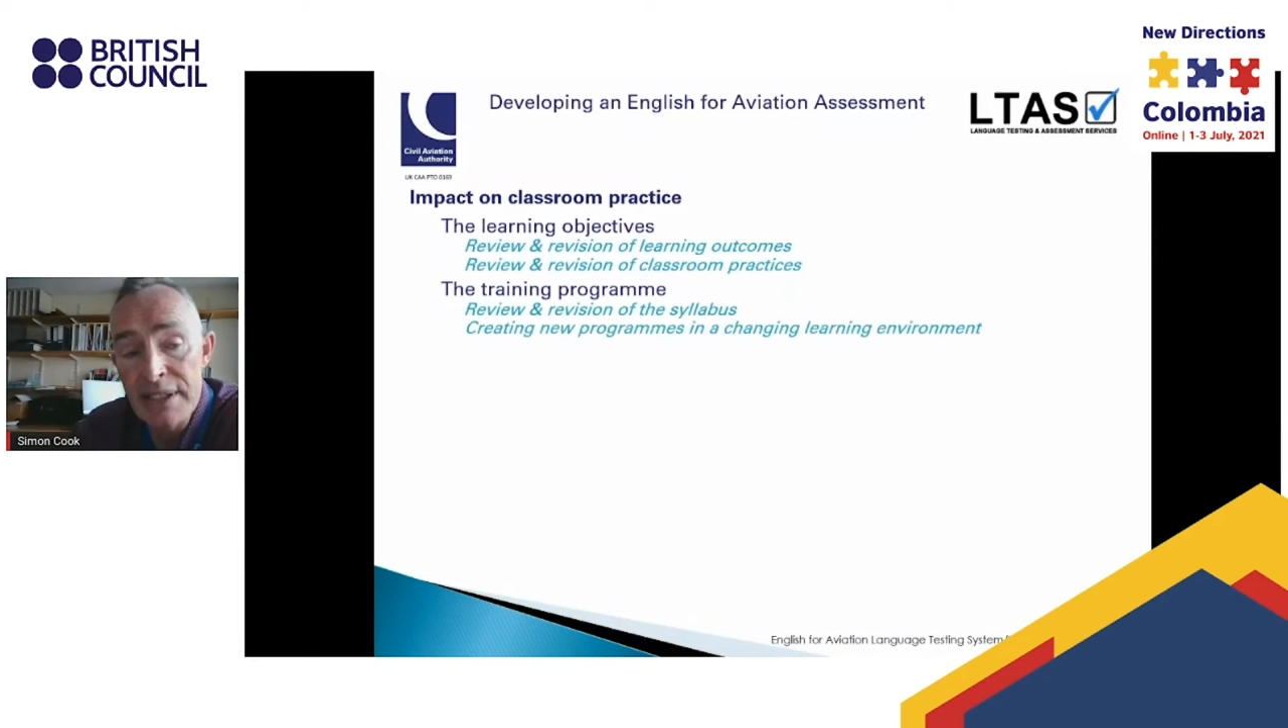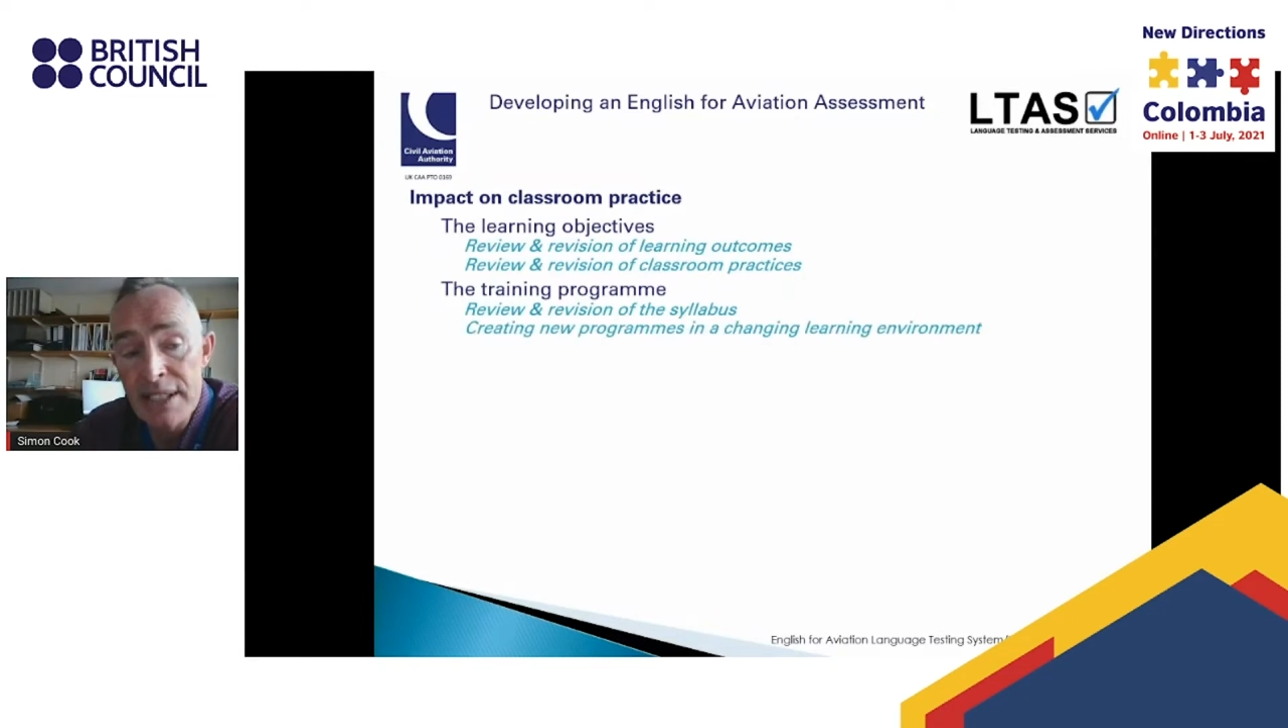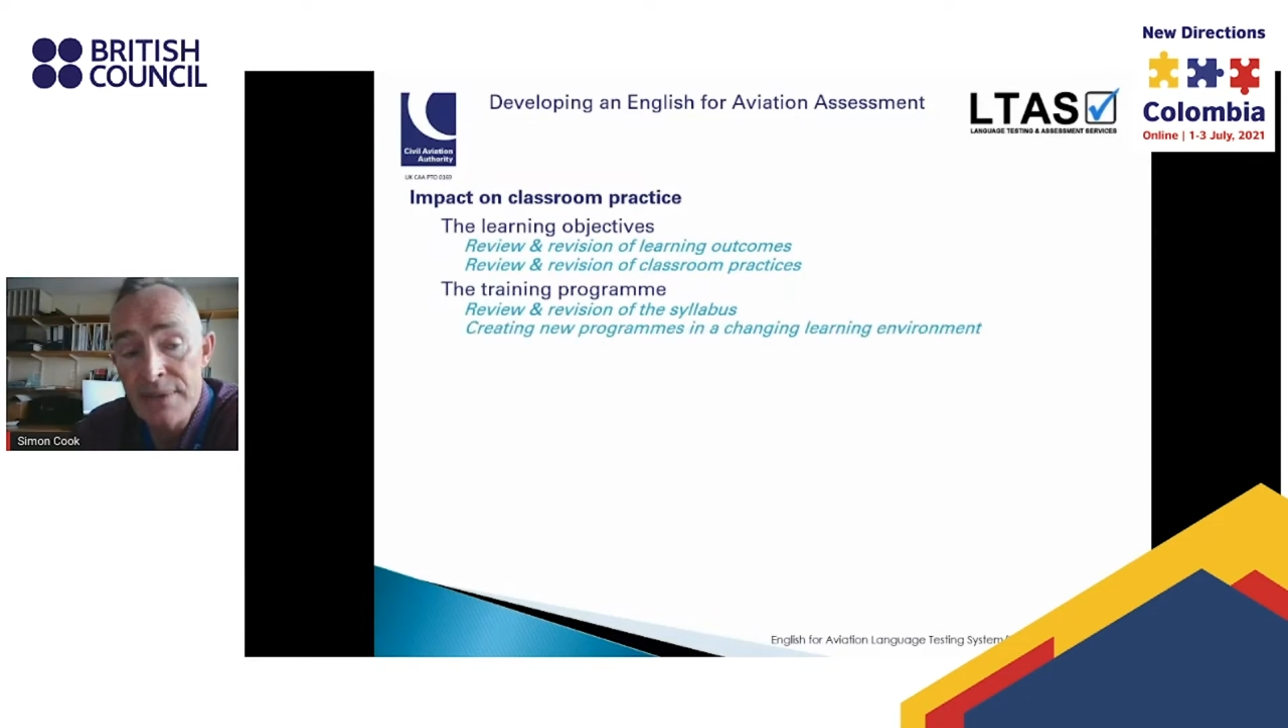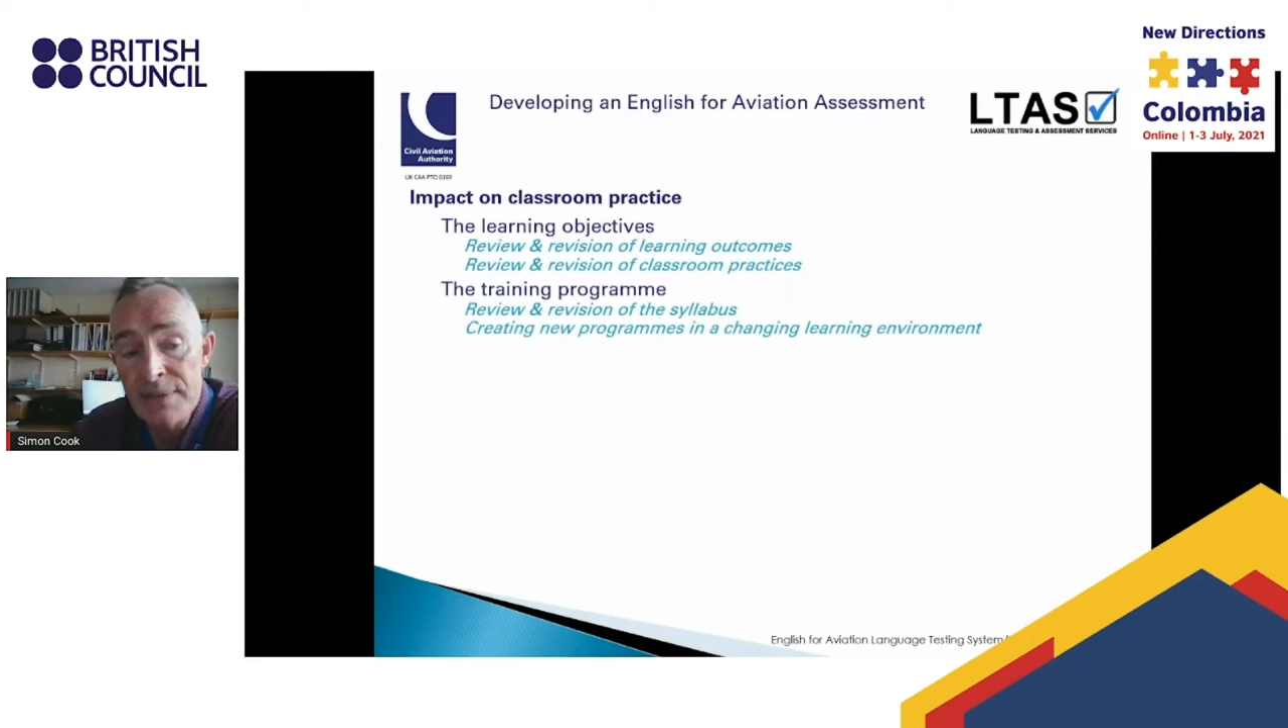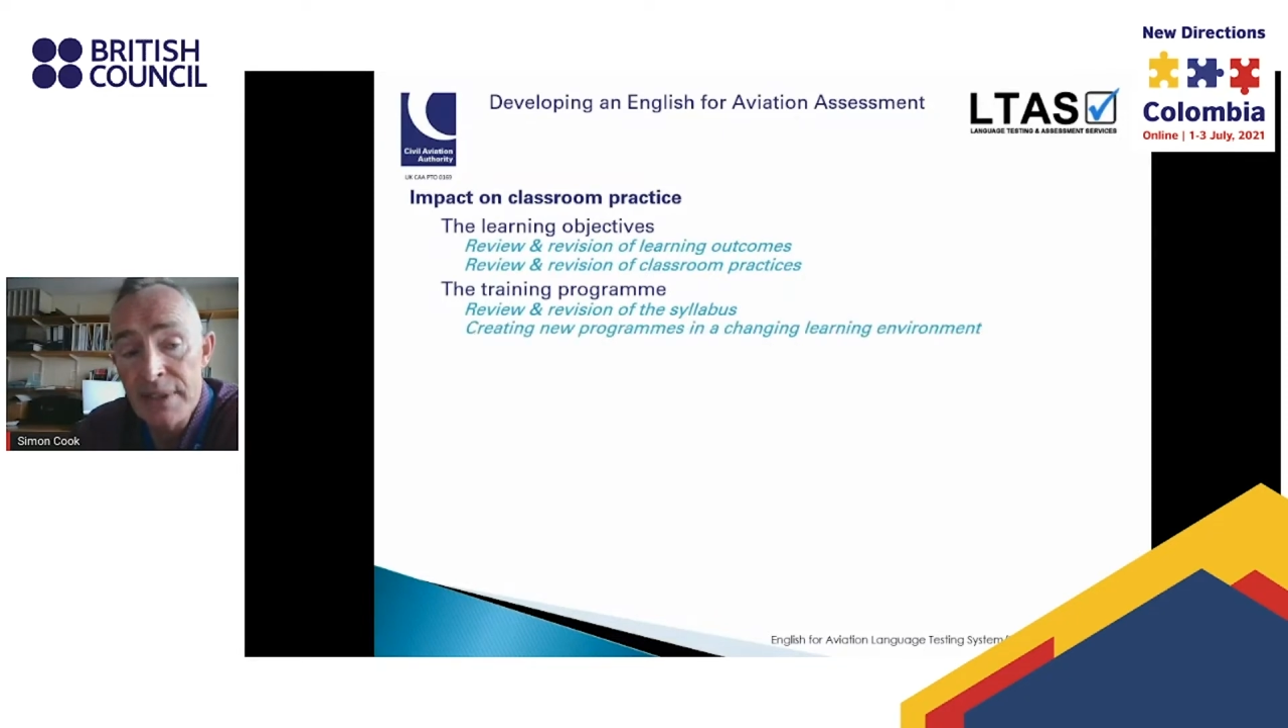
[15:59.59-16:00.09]

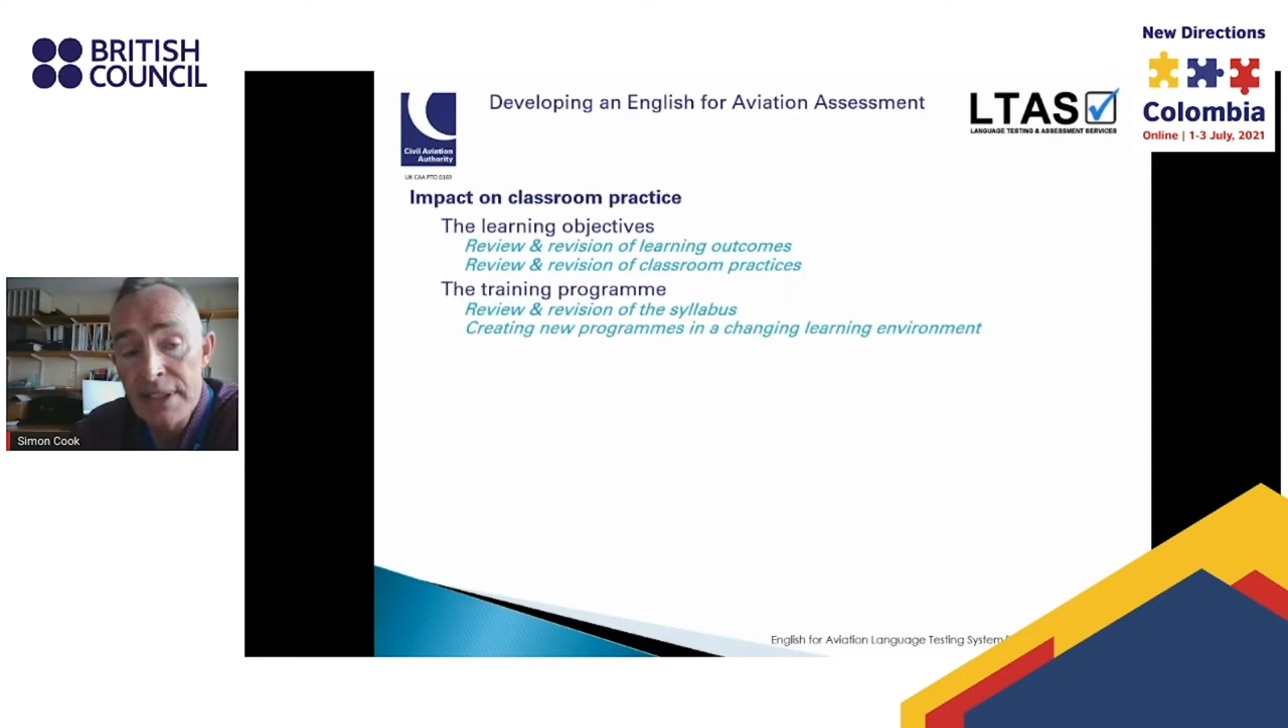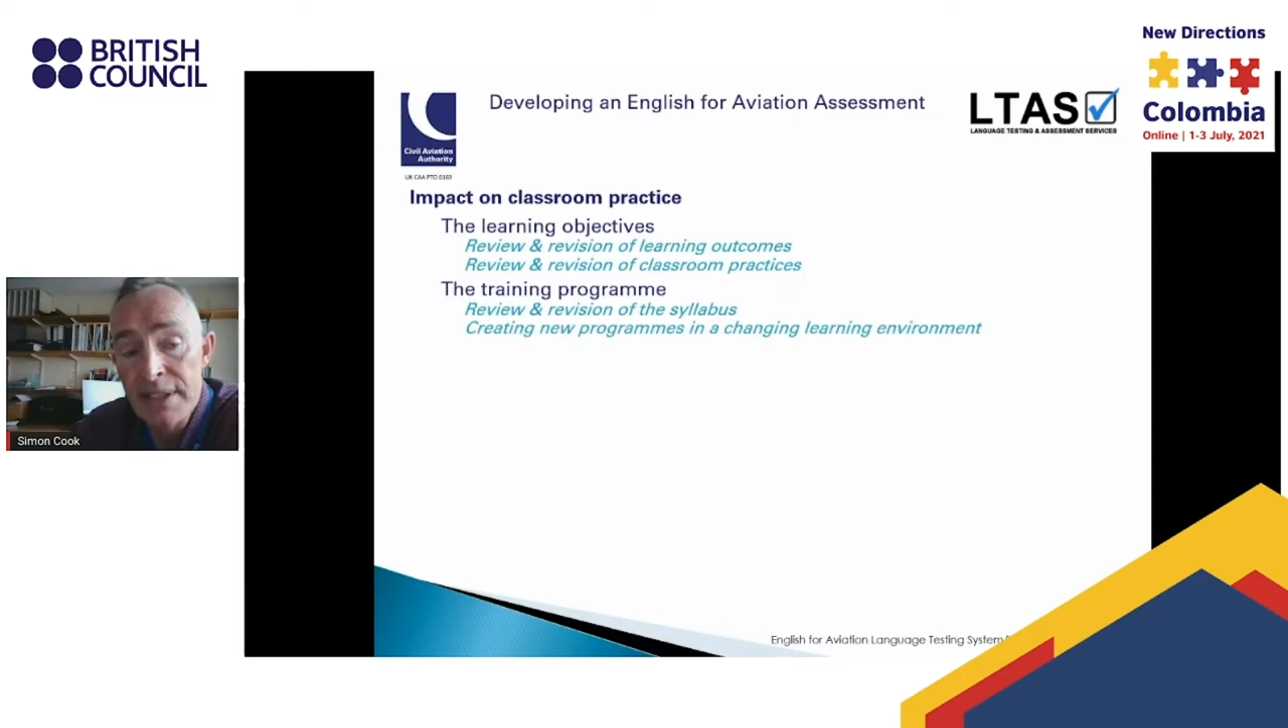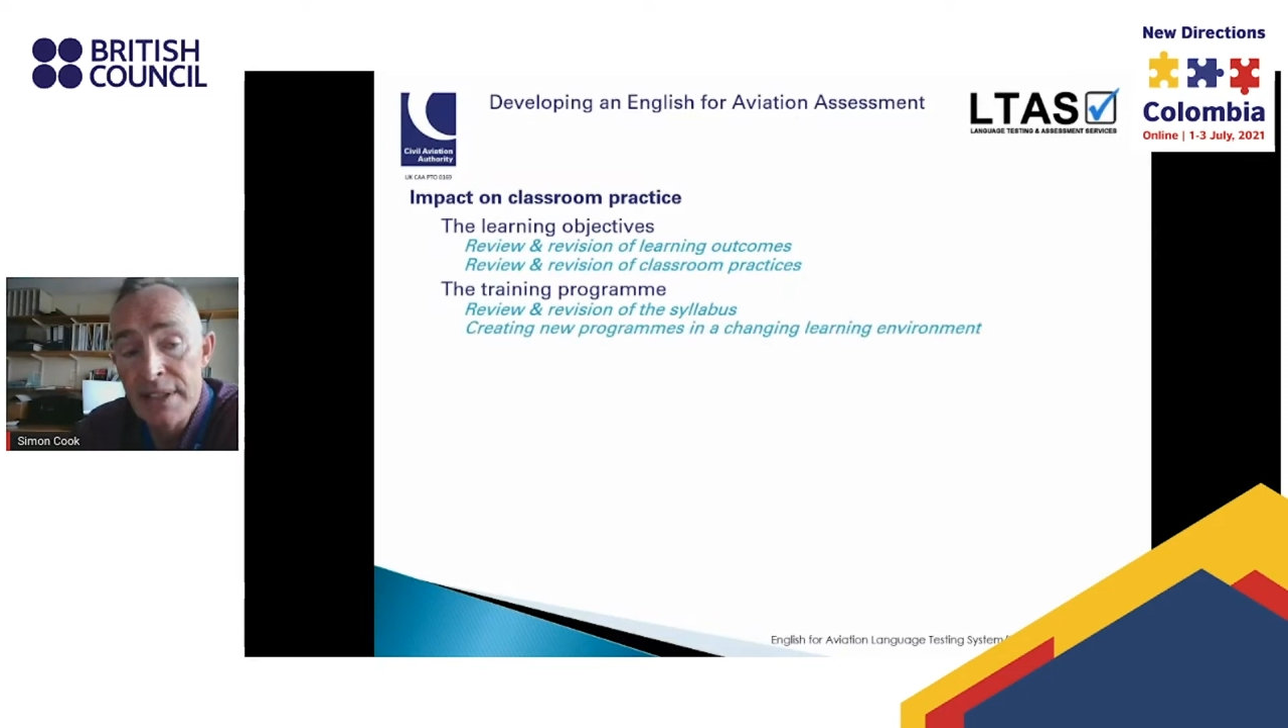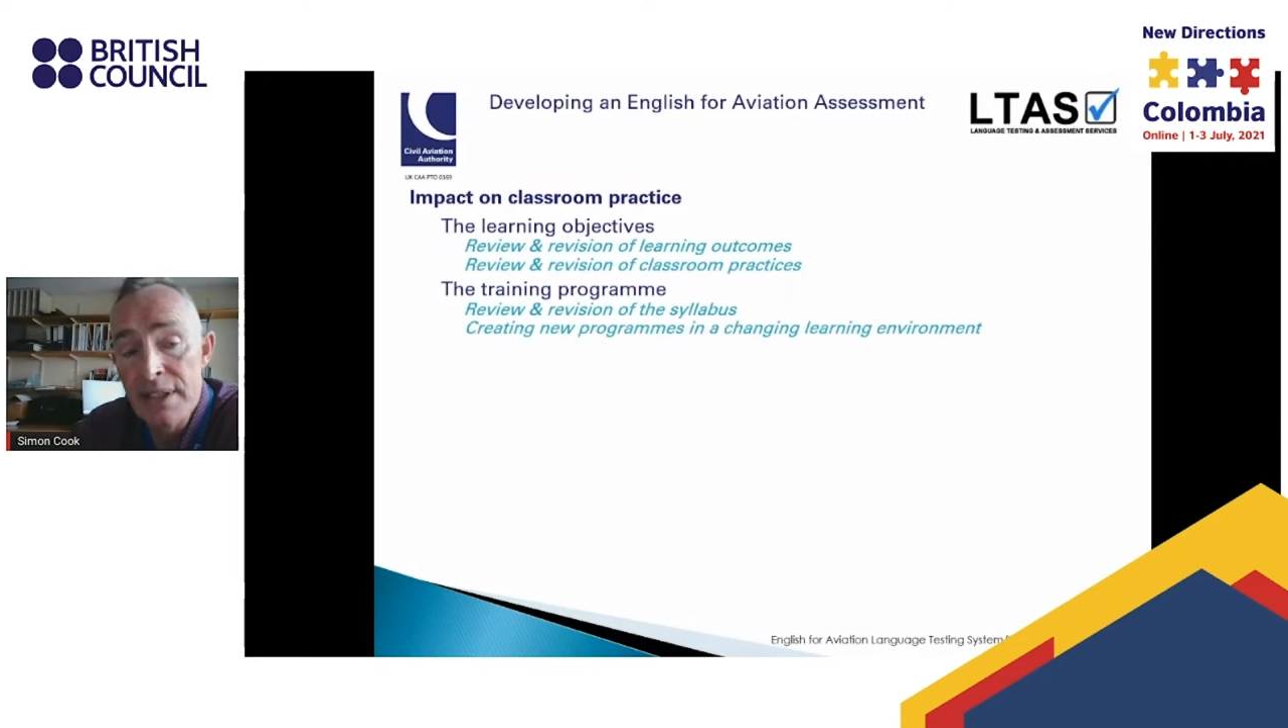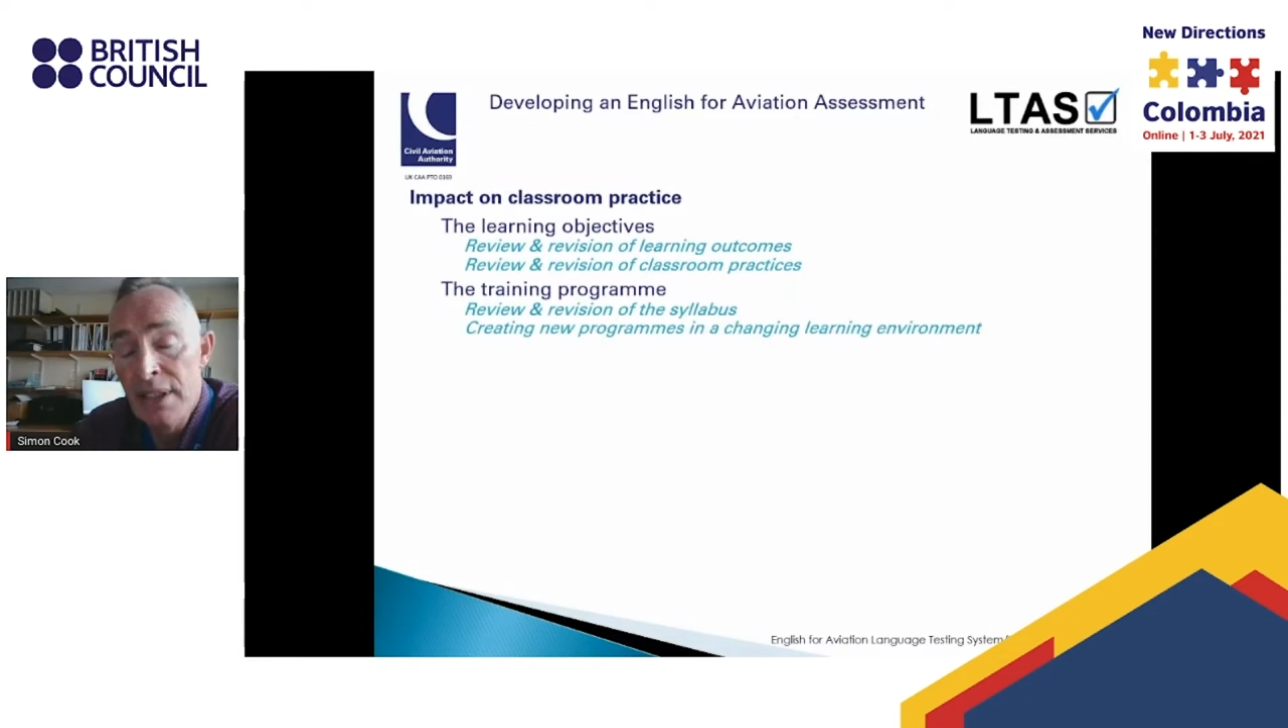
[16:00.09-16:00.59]
identified.